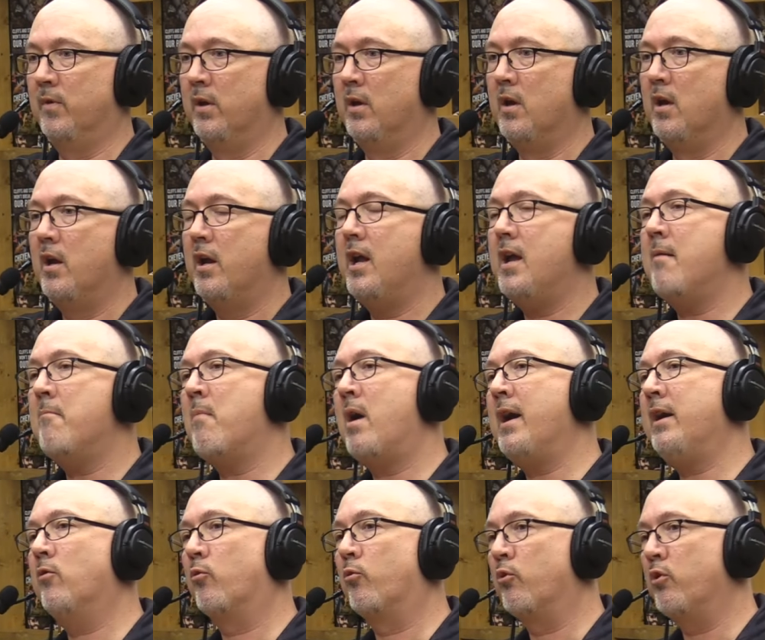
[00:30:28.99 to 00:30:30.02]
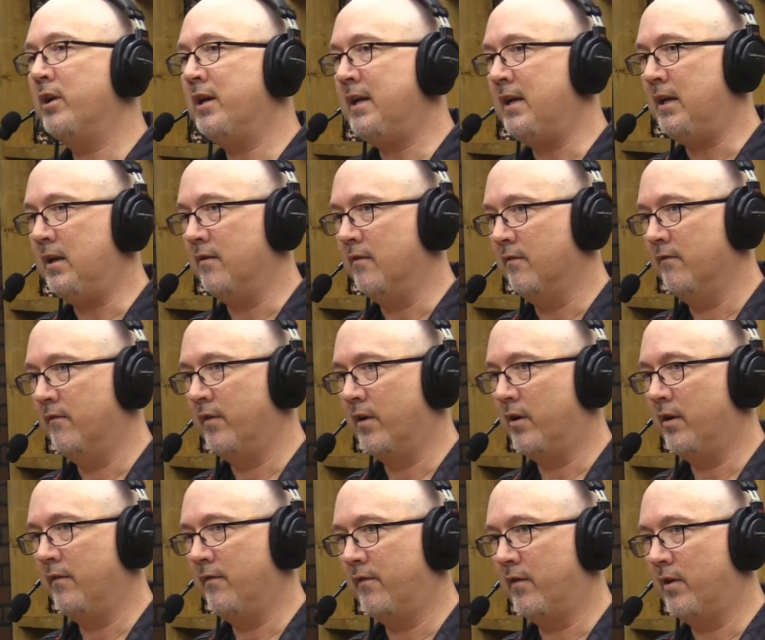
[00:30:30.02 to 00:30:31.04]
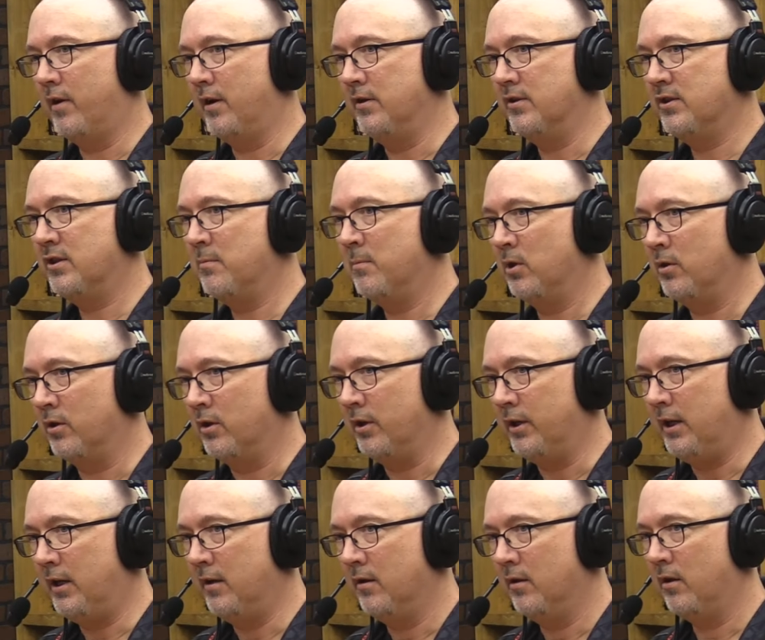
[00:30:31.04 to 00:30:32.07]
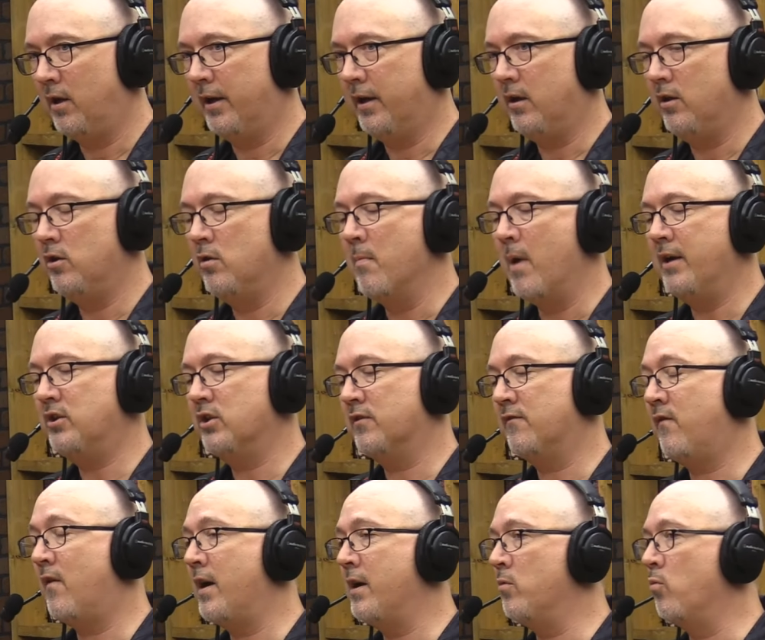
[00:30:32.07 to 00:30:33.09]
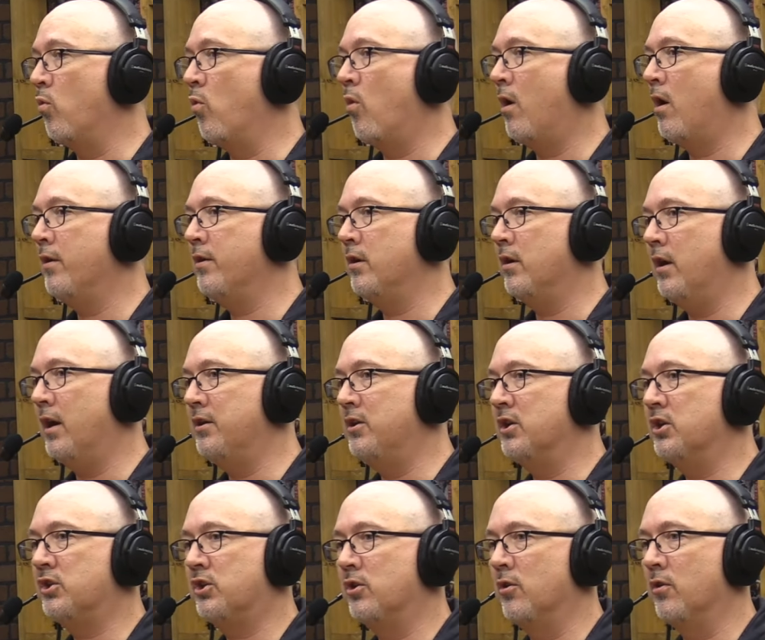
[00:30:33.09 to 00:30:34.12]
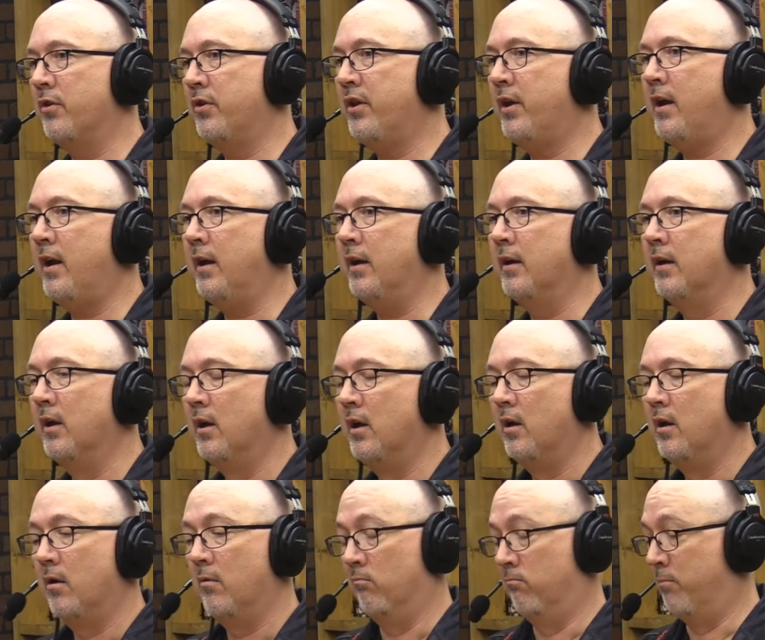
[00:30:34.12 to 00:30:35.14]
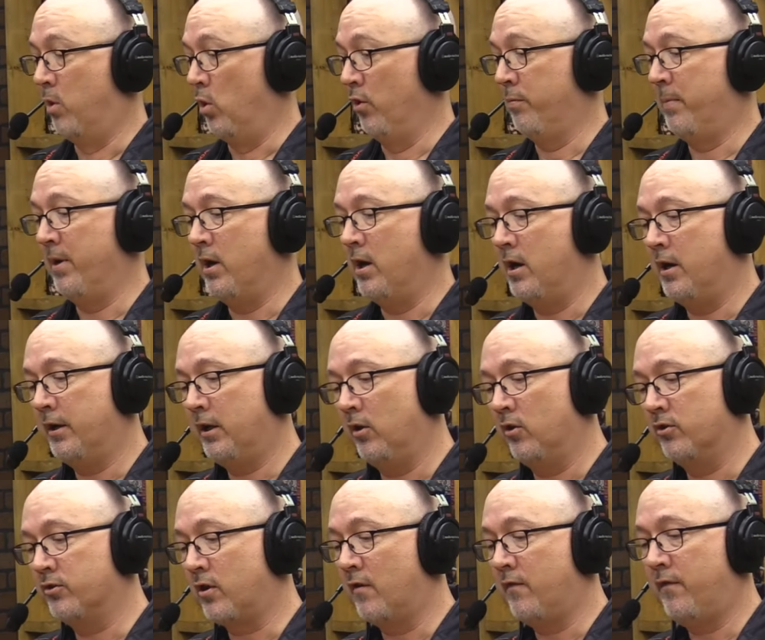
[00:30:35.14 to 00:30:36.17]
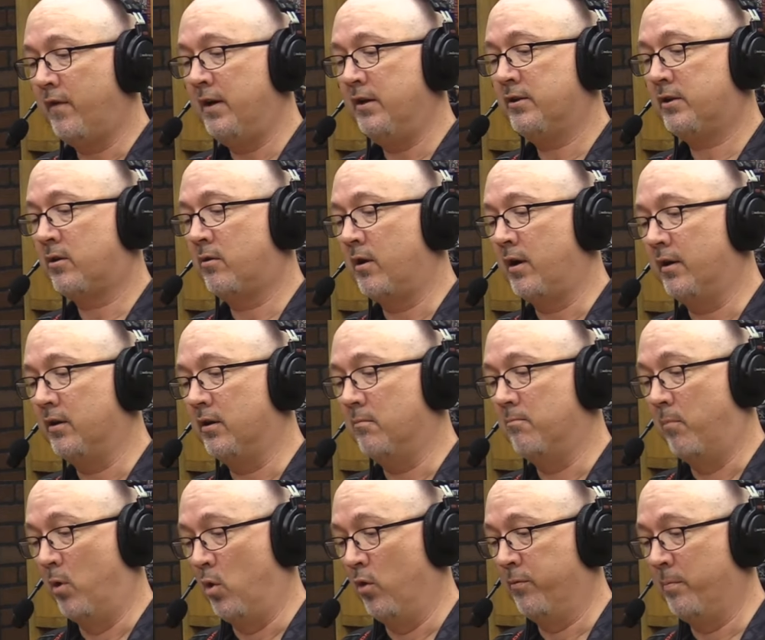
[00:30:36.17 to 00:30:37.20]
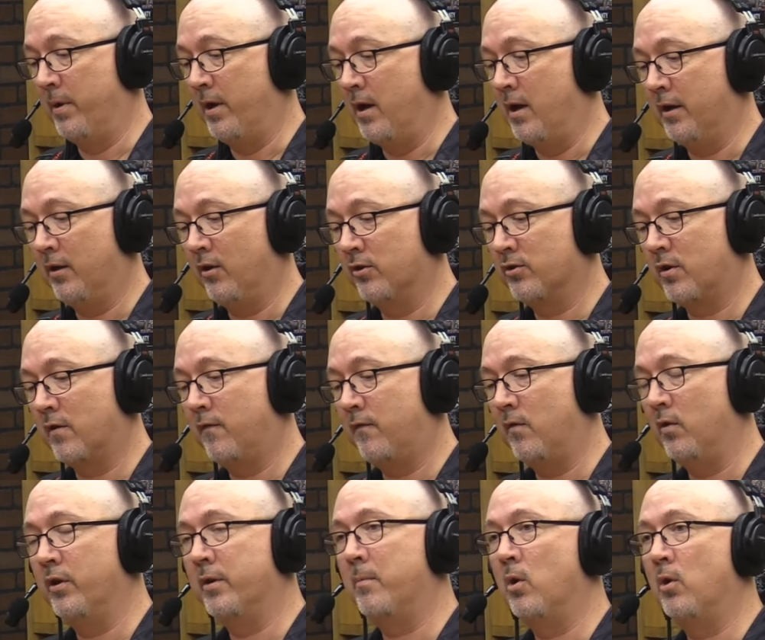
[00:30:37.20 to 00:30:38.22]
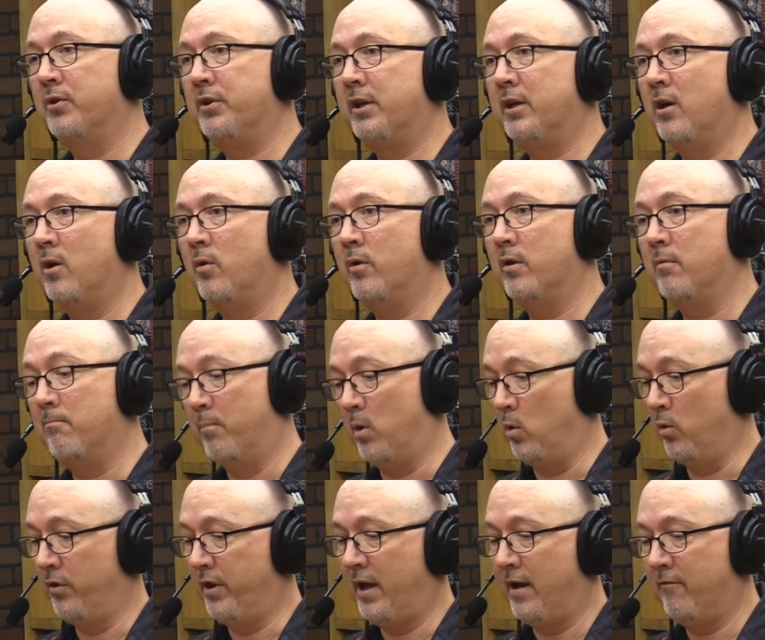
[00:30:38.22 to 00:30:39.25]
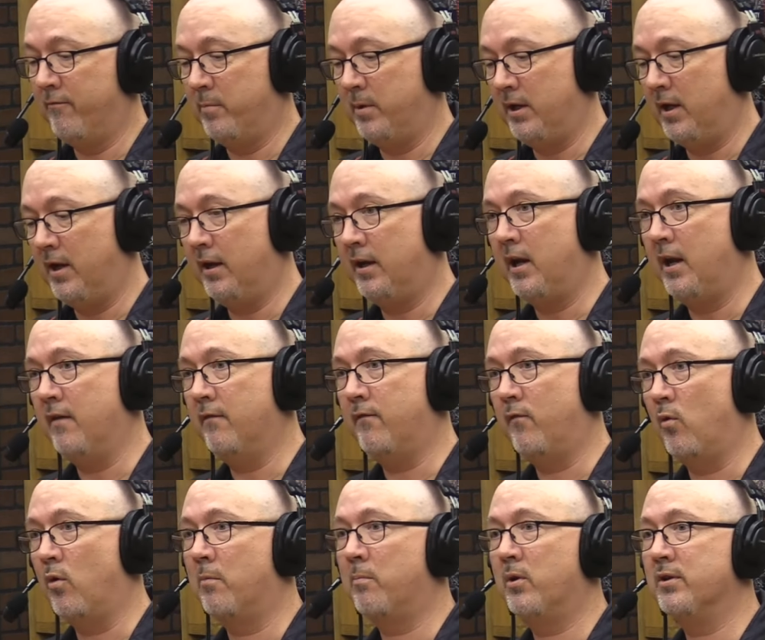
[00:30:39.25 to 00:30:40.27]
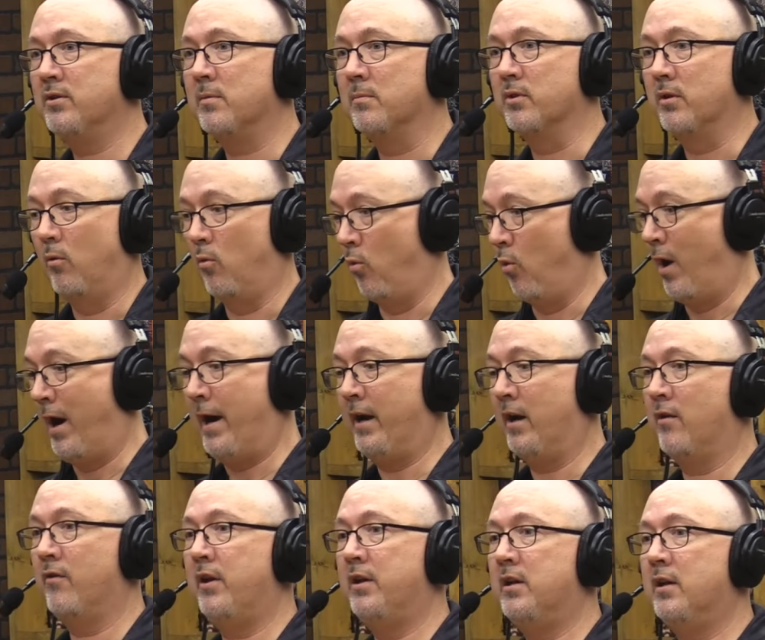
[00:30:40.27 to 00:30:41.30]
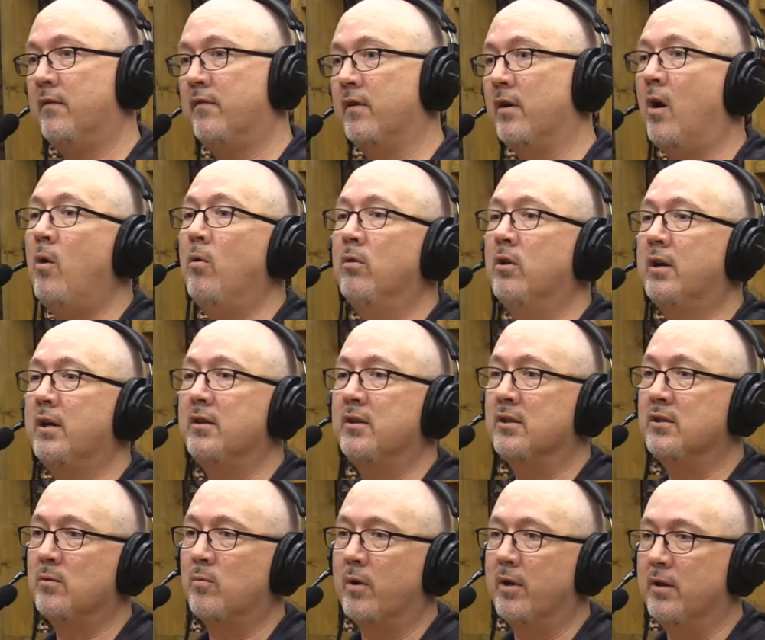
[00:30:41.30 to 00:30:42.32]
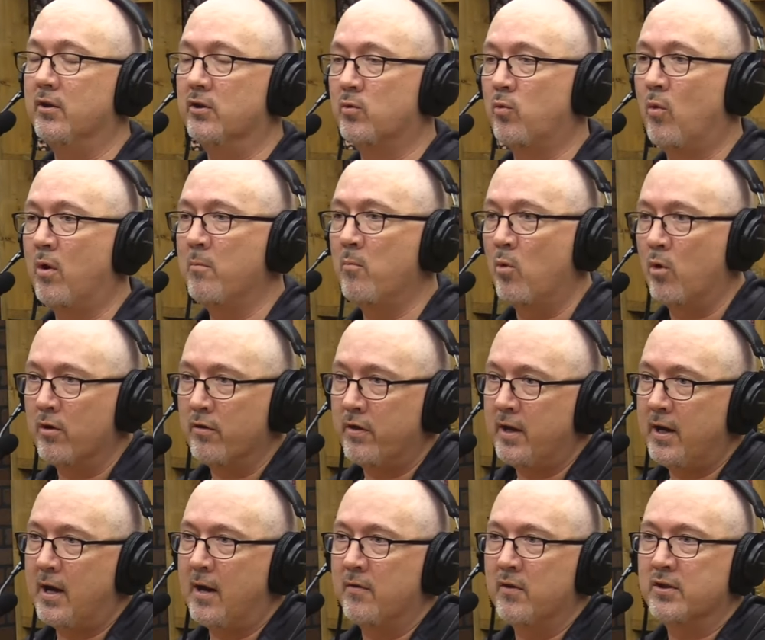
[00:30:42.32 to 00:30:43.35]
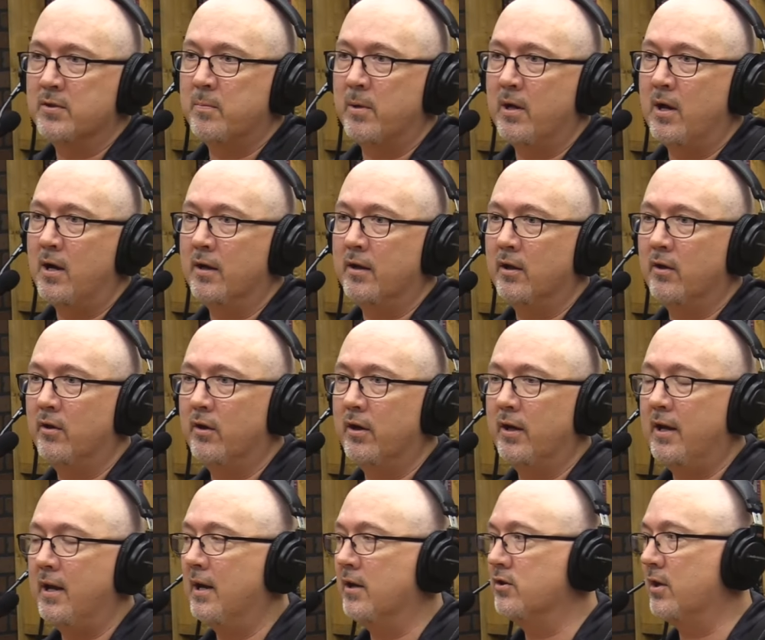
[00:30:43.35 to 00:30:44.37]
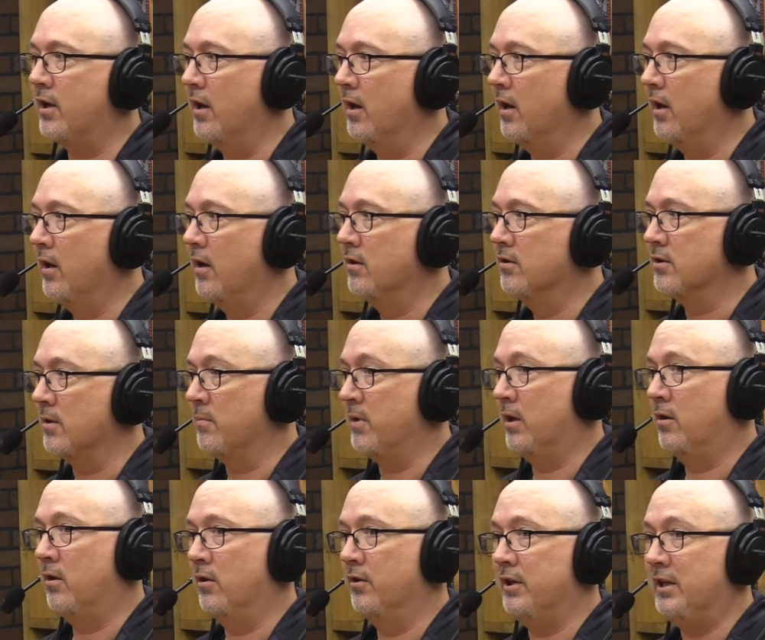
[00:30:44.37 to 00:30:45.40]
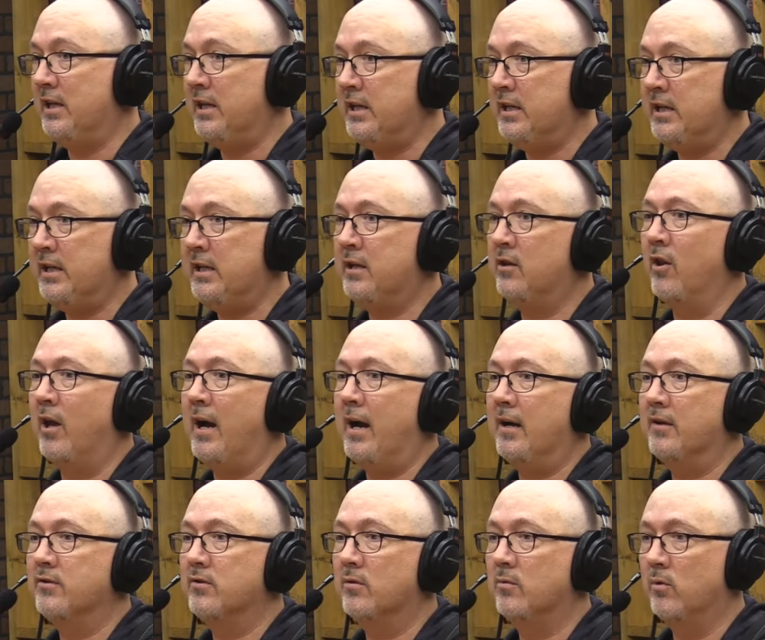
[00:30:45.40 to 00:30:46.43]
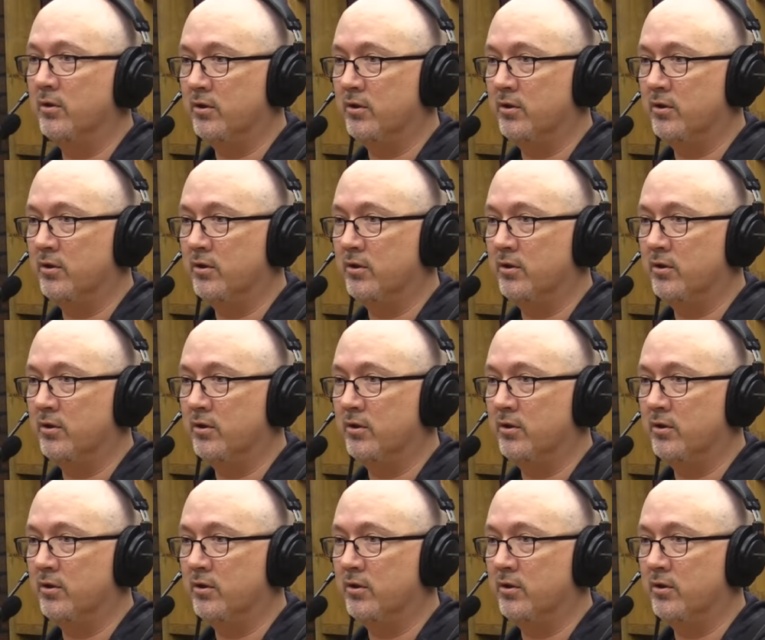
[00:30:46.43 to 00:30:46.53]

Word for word: Yeah. It right. might read very, very similarly. Like you might just find one additional thing both binoculars are phase corrected. Both binoculars are fully multi coated. Both have BAK4 prisms. Why are they different? Oh, look at this one. There's one more thing on this binocular. It has something called ED glass. Yeah.